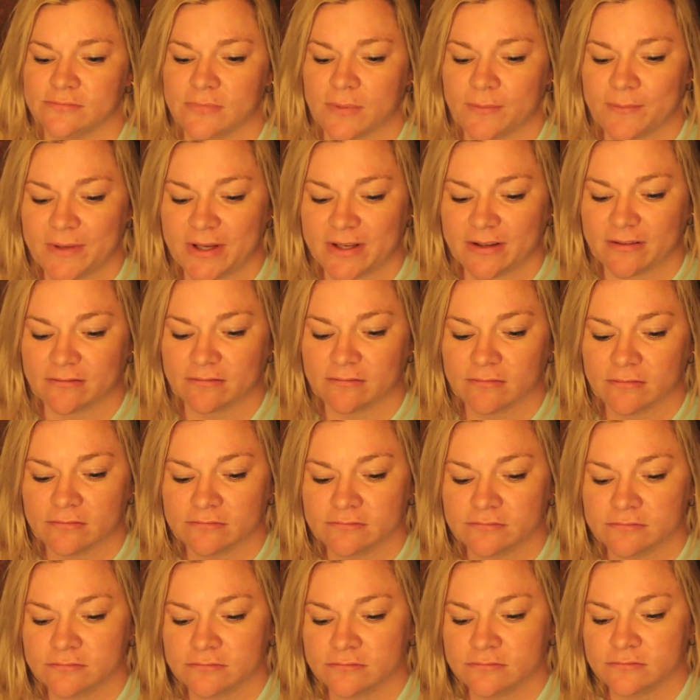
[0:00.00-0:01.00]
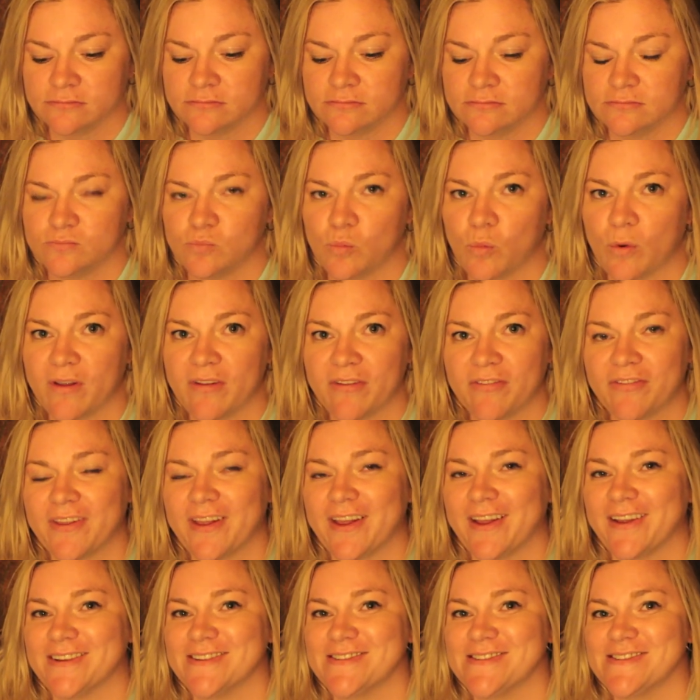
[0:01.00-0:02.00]
I mean, one of the
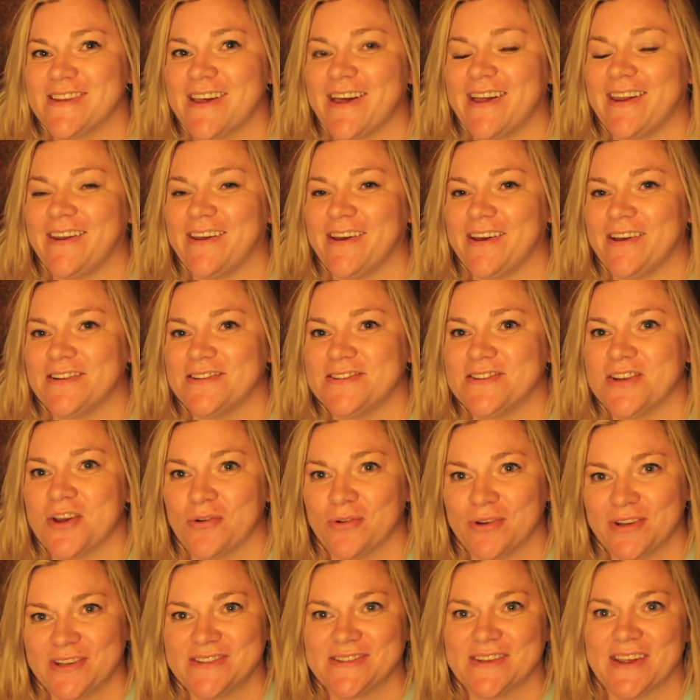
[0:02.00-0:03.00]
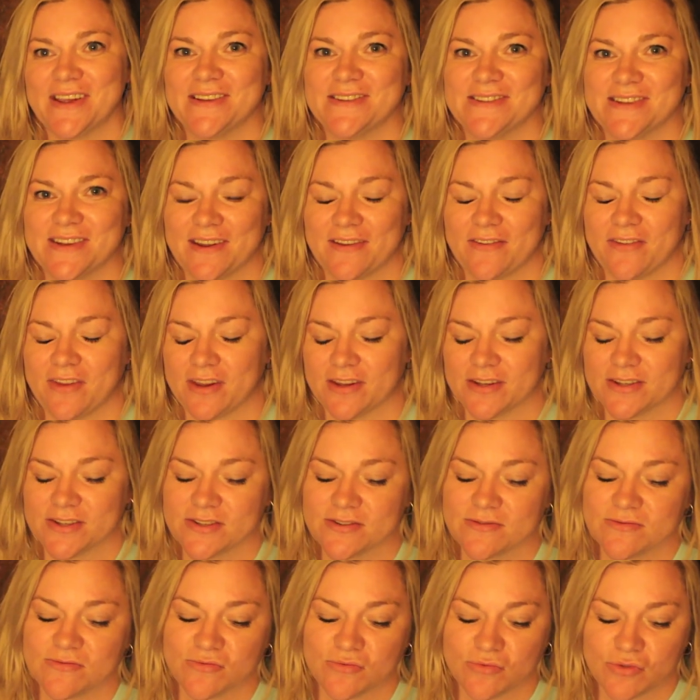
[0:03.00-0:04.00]
things that Tony says, and I think
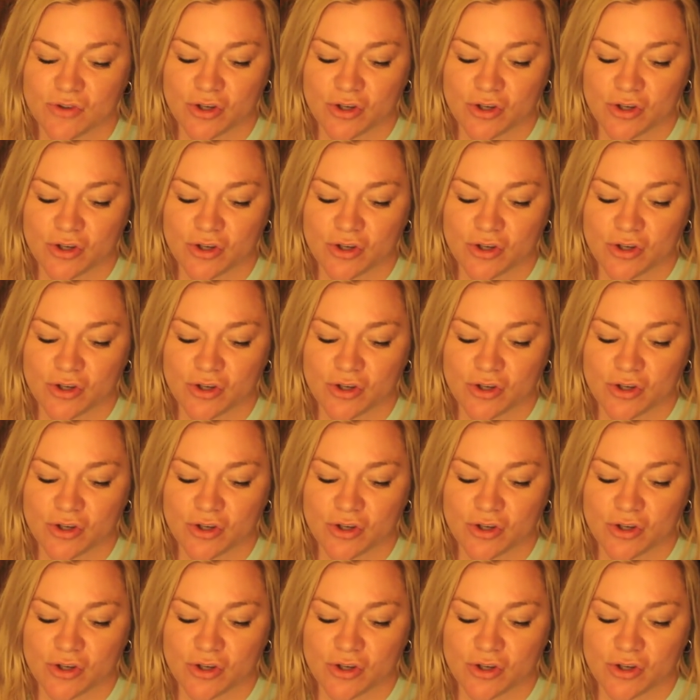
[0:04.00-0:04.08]
it's,